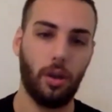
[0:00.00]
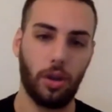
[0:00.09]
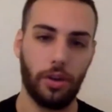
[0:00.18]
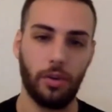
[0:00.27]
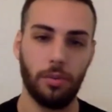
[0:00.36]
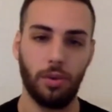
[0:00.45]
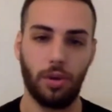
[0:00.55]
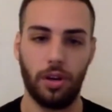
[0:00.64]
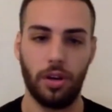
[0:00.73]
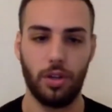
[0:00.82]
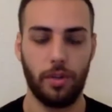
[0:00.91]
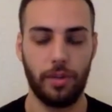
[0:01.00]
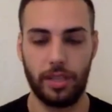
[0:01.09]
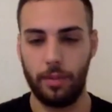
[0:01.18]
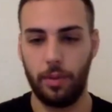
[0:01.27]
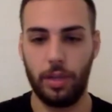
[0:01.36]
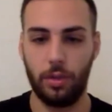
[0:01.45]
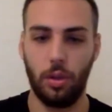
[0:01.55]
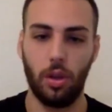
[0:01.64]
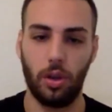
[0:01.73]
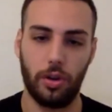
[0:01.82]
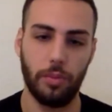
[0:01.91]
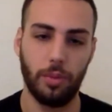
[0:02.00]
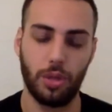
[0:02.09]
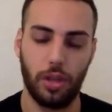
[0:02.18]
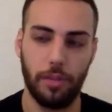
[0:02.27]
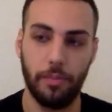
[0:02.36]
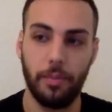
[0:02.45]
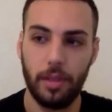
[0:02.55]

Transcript: locker room door. So every time you went to the locker room, you saw them.